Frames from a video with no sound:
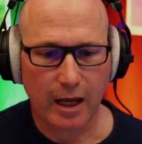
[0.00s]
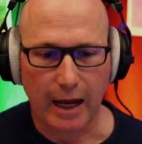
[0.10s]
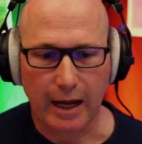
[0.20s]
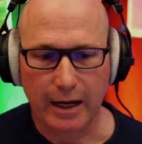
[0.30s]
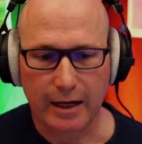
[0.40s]

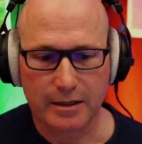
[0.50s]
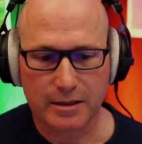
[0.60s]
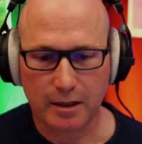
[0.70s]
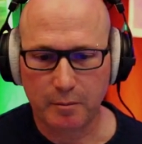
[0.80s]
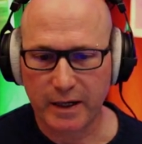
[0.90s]

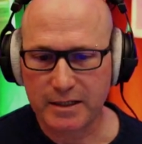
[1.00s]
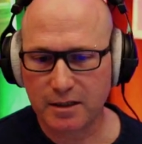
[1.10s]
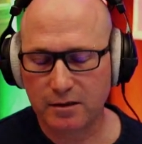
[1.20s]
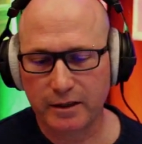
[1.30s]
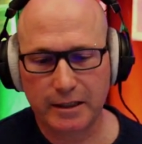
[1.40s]
And
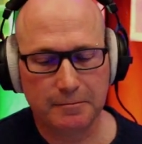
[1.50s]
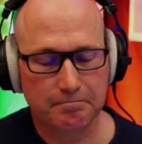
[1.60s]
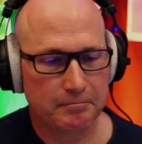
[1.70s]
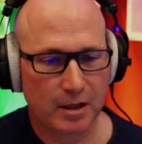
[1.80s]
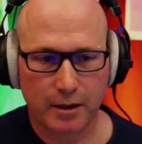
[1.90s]

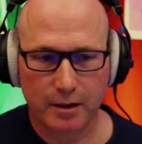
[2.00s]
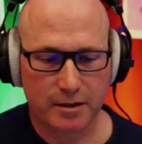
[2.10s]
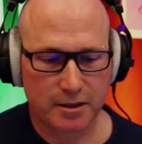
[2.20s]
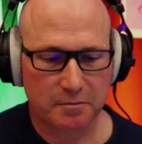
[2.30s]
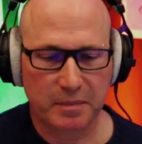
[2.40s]
basically,
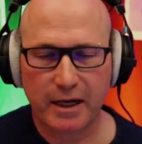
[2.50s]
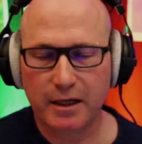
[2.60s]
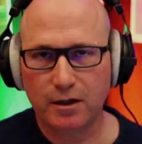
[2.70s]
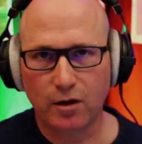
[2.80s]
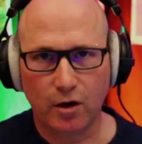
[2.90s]

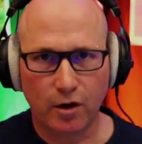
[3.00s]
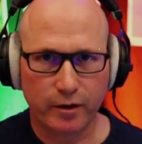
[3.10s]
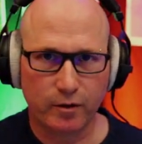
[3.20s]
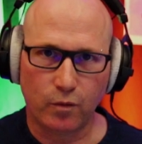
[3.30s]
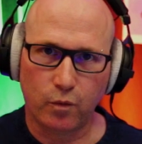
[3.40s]
depending
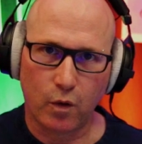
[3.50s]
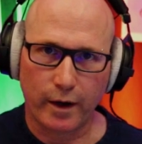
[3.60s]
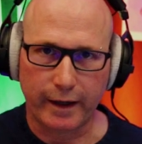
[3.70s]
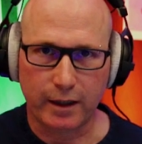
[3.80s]
on what